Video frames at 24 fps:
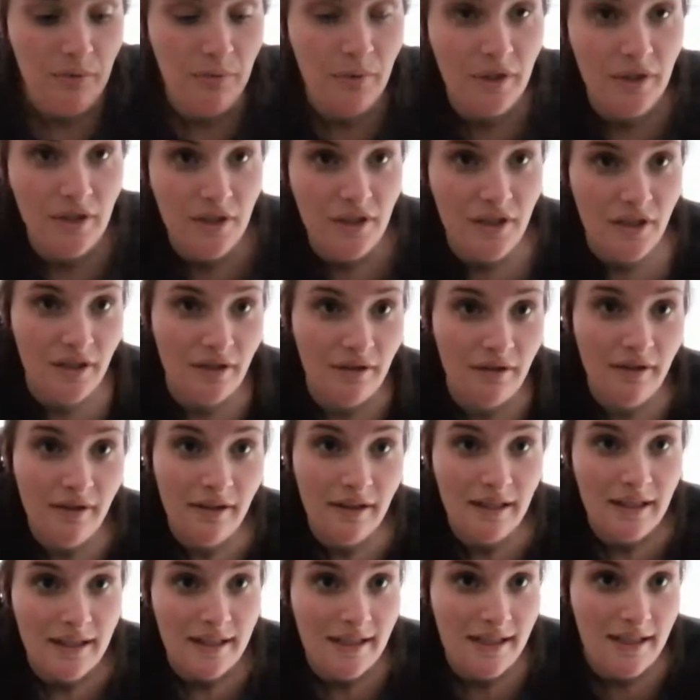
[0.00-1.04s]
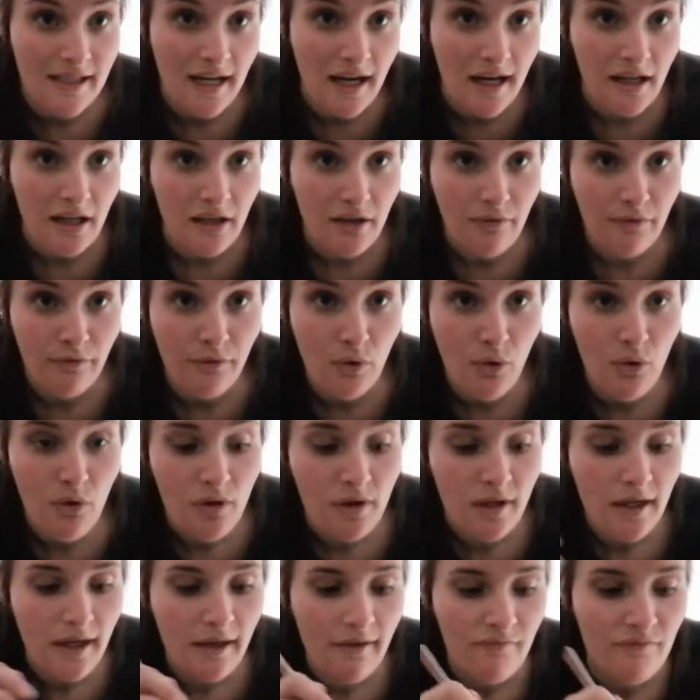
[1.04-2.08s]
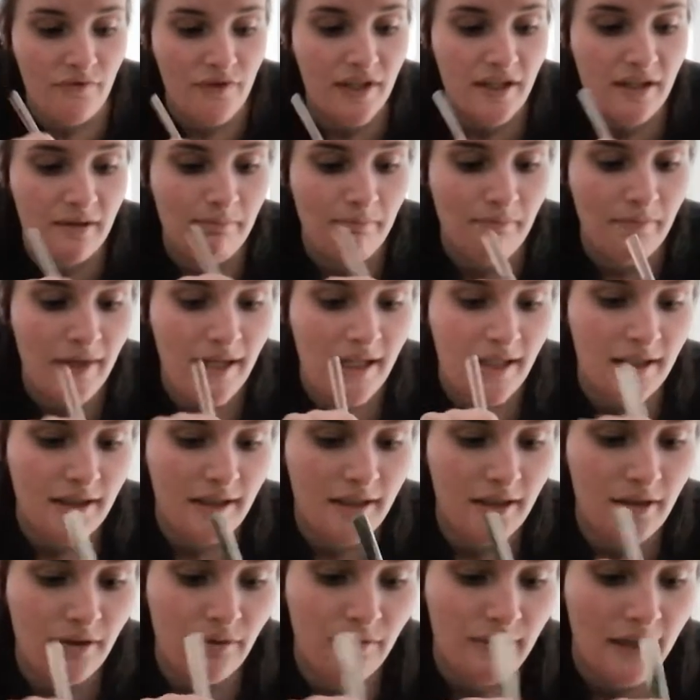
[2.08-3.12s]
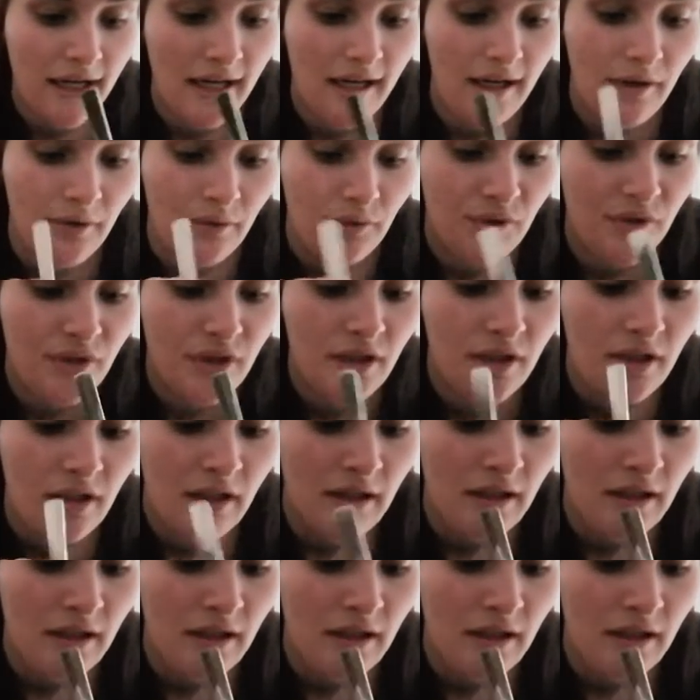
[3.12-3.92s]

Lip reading: want to do is take your fork and just mix it around